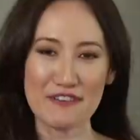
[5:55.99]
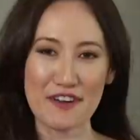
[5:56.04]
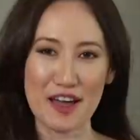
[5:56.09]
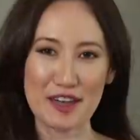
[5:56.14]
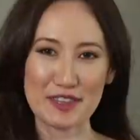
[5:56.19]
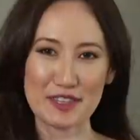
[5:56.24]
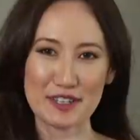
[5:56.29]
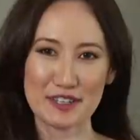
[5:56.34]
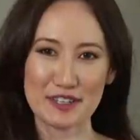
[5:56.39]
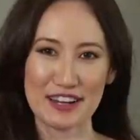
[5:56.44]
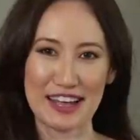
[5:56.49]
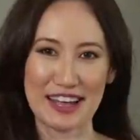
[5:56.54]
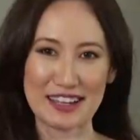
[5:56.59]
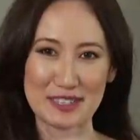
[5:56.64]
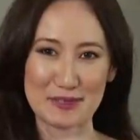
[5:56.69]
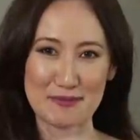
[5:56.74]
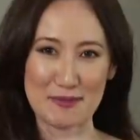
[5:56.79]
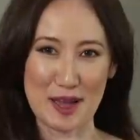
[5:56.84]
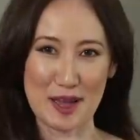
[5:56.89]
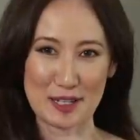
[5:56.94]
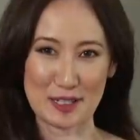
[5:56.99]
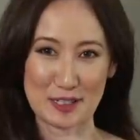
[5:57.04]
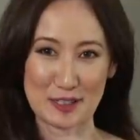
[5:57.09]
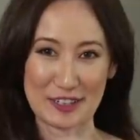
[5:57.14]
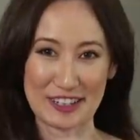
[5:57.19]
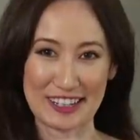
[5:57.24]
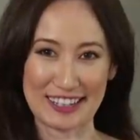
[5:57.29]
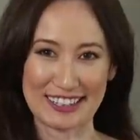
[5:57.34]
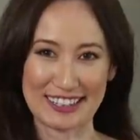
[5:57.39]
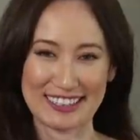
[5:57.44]
father has a
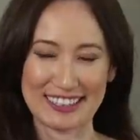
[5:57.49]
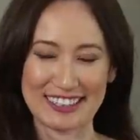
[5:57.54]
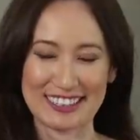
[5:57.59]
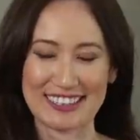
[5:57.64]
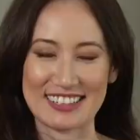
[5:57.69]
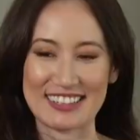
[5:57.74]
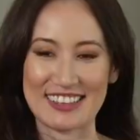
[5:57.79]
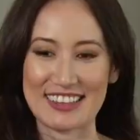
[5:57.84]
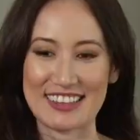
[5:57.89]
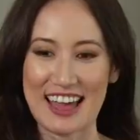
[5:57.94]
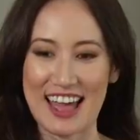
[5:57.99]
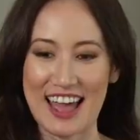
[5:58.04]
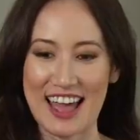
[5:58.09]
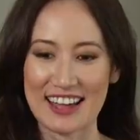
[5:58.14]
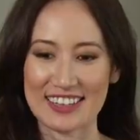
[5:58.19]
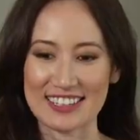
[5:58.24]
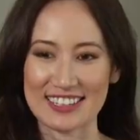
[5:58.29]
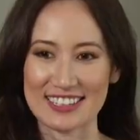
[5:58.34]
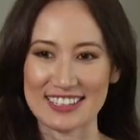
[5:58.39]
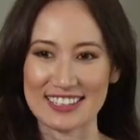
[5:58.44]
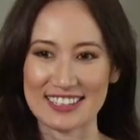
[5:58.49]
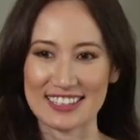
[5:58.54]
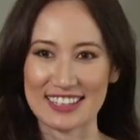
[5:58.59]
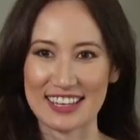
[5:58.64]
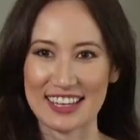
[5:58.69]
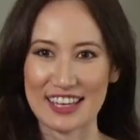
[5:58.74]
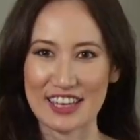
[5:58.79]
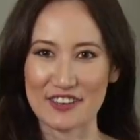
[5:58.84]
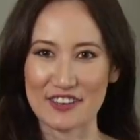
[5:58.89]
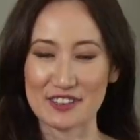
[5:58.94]
mantra that
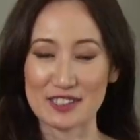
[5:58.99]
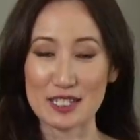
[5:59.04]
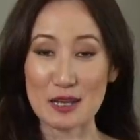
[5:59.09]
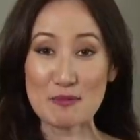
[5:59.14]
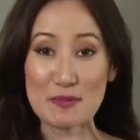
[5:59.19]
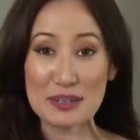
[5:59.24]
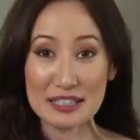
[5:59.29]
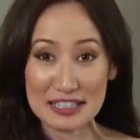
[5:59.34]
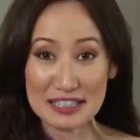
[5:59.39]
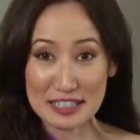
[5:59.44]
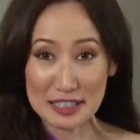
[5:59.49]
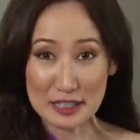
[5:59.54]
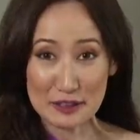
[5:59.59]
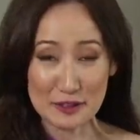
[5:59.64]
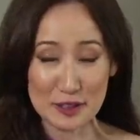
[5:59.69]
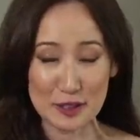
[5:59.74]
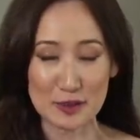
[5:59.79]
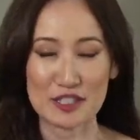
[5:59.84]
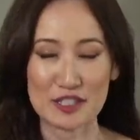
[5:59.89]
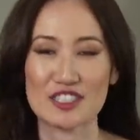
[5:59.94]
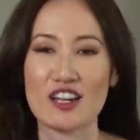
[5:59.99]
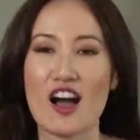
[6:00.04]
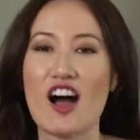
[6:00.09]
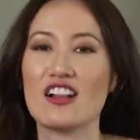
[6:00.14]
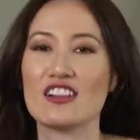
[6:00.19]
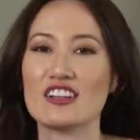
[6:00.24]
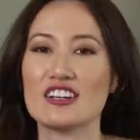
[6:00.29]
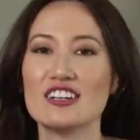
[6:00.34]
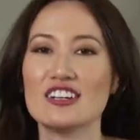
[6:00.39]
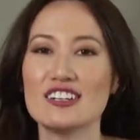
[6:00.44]
if somebody gives you a
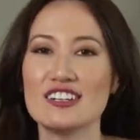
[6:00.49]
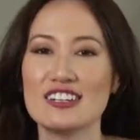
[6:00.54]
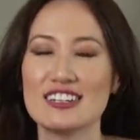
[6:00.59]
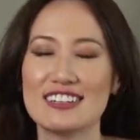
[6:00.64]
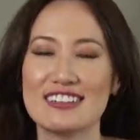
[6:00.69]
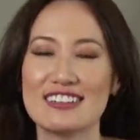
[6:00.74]
dollar,